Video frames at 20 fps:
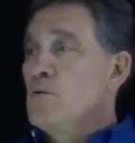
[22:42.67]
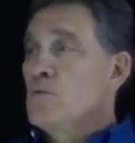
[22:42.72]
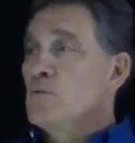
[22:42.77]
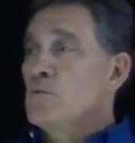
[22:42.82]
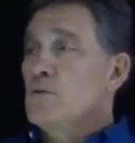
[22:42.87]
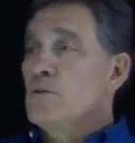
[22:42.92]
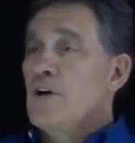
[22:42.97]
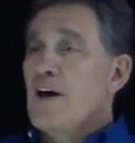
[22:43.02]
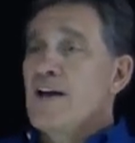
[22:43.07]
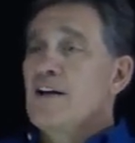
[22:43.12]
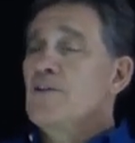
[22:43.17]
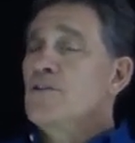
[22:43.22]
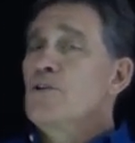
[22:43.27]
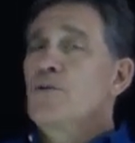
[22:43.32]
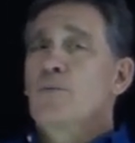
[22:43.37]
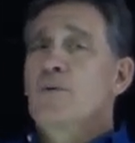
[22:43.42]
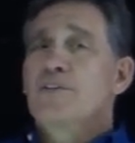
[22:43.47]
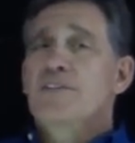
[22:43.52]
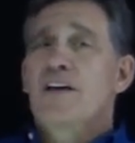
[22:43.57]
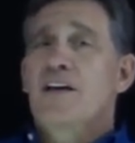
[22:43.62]
Well, I don't
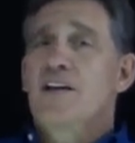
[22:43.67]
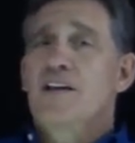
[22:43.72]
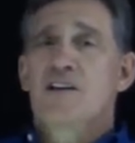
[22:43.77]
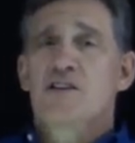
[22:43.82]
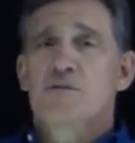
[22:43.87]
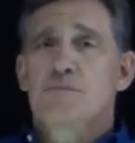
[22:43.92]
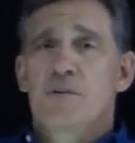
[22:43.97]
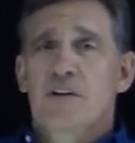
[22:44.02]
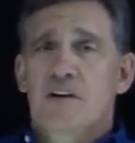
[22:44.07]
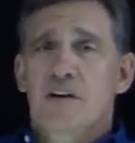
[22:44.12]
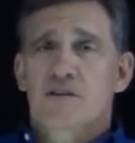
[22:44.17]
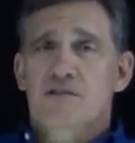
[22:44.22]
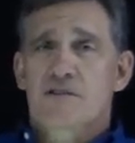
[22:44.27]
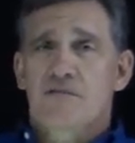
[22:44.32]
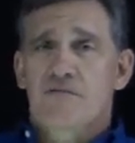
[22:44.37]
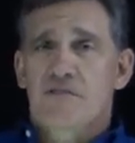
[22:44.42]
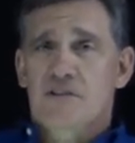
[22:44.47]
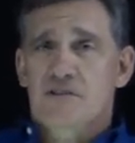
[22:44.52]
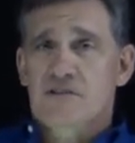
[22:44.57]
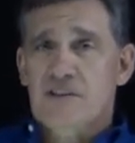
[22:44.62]
know what that is, because
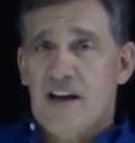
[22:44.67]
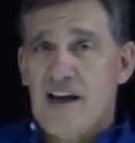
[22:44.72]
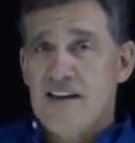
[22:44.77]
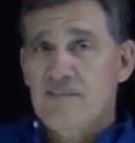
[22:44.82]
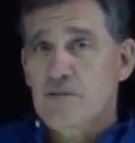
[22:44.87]
I